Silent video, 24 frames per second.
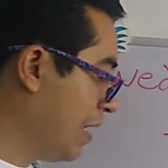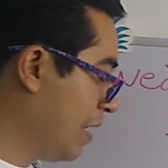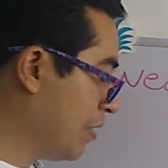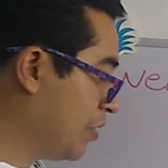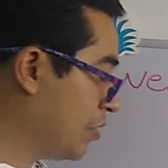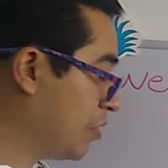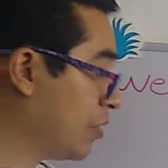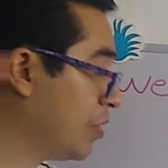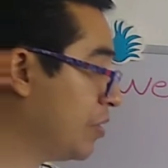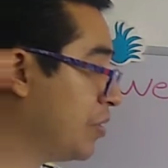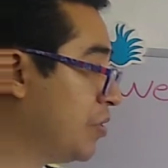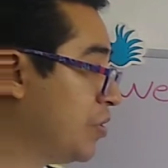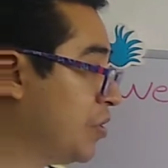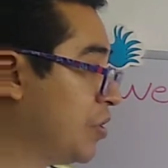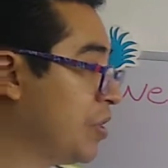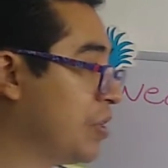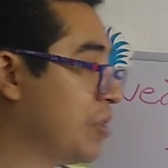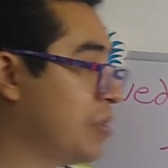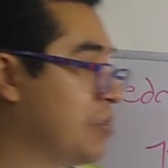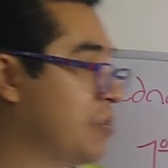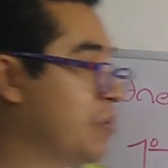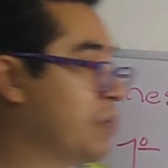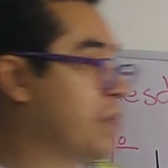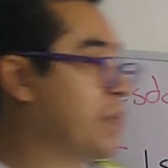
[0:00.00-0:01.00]
Let's
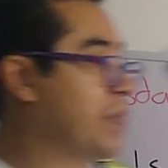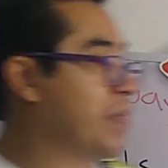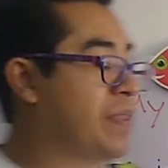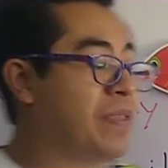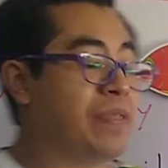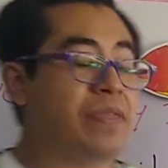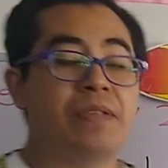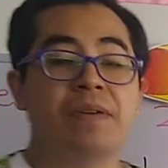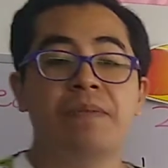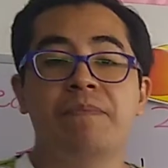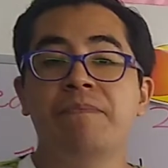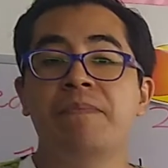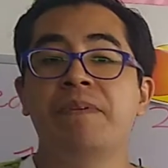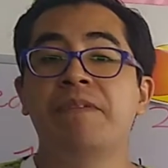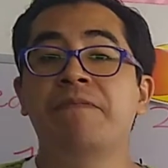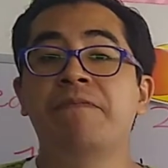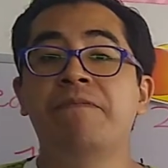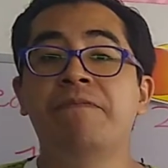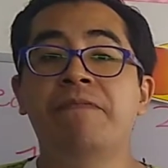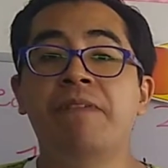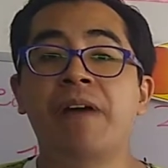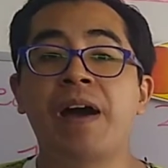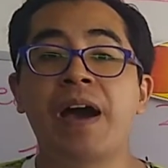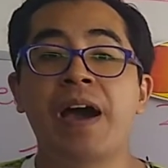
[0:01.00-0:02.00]
continue with number
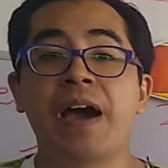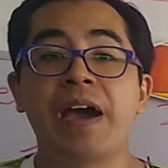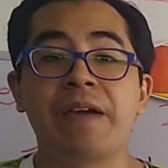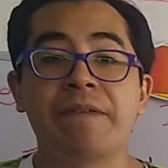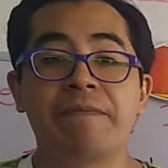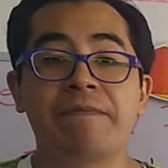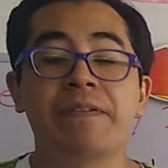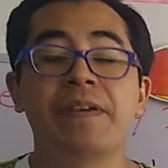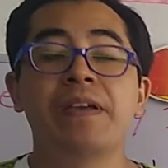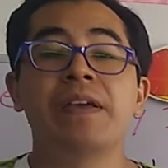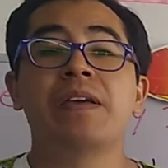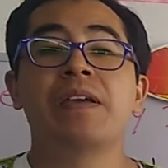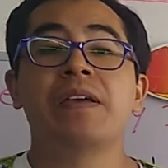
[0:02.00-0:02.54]
five.